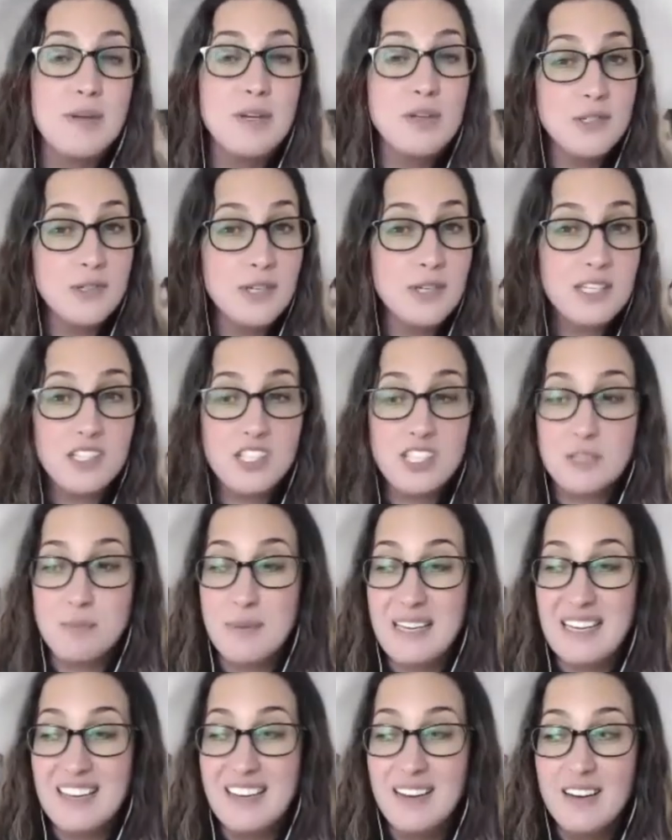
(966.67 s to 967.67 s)
but you do need to just
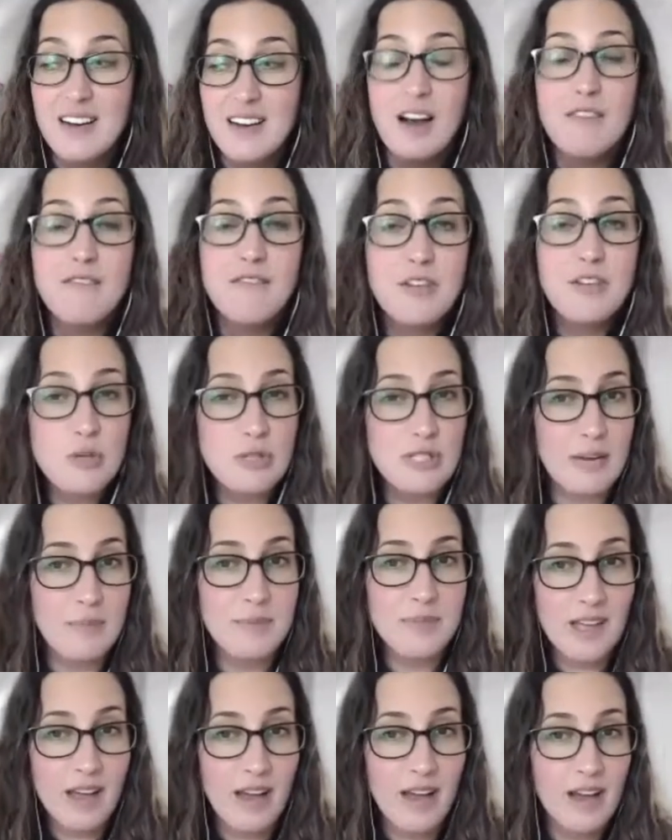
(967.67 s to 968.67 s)
be a few
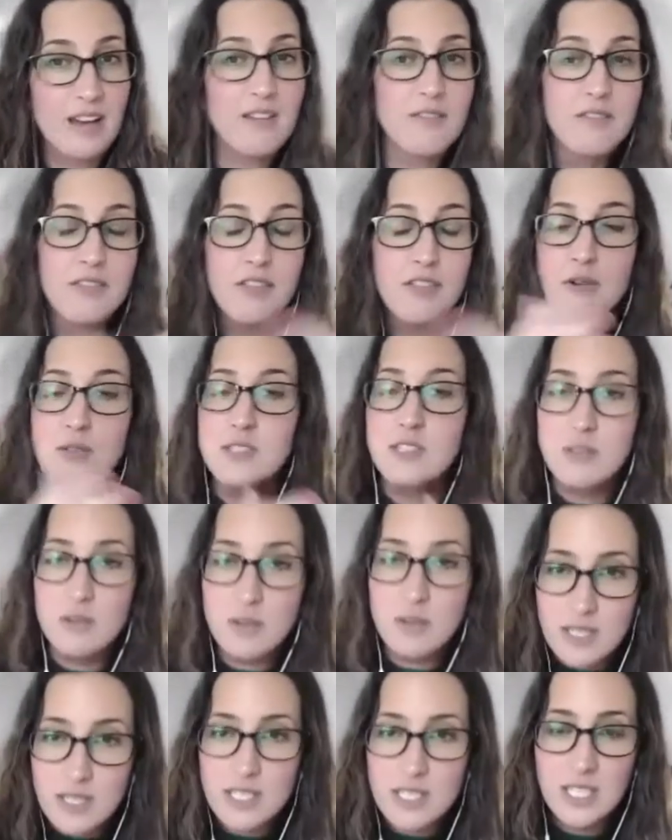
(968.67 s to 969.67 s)
steps ahead of those that
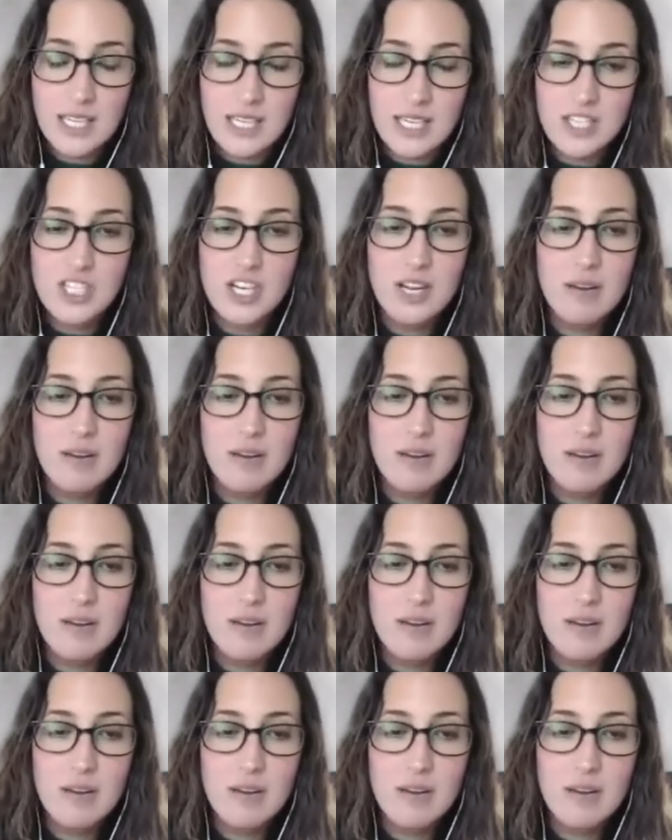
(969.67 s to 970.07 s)
you can teach.